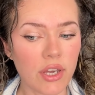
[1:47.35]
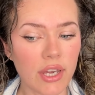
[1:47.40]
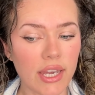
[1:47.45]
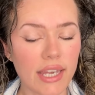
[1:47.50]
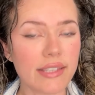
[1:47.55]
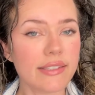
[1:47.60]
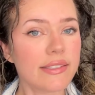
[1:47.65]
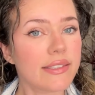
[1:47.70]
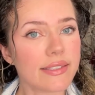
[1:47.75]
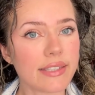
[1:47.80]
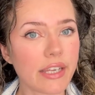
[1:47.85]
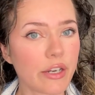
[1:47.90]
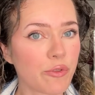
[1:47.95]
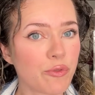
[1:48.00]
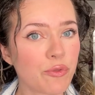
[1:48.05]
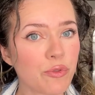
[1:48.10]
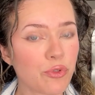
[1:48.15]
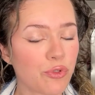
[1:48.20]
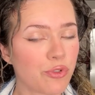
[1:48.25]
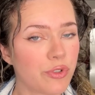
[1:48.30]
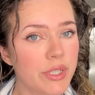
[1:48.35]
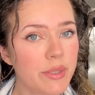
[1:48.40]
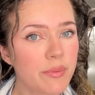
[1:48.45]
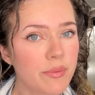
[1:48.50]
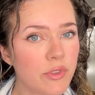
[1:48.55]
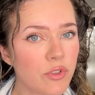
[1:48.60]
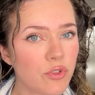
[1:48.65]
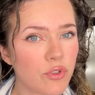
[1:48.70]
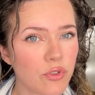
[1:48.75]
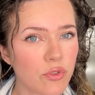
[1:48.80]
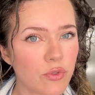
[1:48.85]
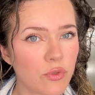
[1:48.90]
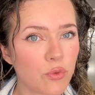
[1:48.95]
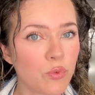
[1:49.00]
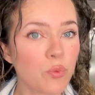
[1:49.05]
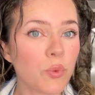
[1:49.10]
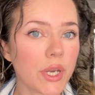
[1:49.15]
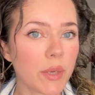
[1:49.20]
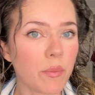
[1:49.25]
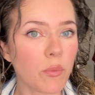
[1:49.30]
instead of creams just do
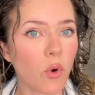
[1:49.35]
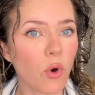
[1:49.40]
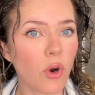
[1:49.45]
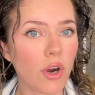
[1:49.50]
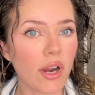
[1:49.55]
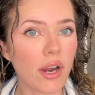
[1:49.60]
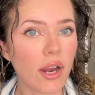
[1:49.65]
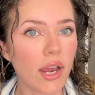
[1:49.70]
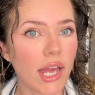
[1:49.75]
way more,